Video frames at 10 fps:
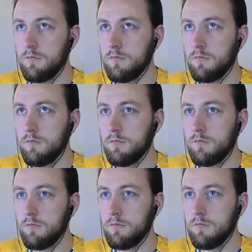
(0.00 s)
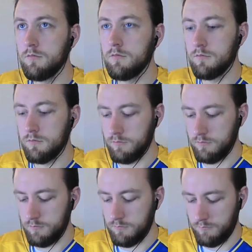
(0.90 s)

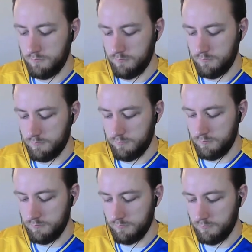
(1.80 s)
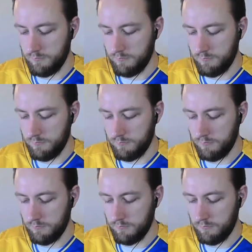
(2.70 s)

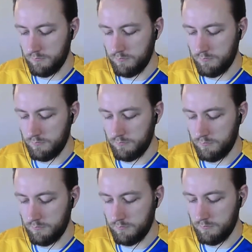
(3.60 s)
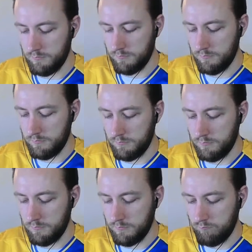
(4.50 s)

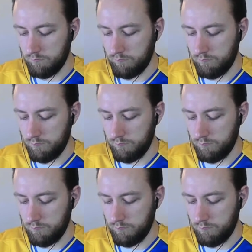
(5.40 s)
(silent)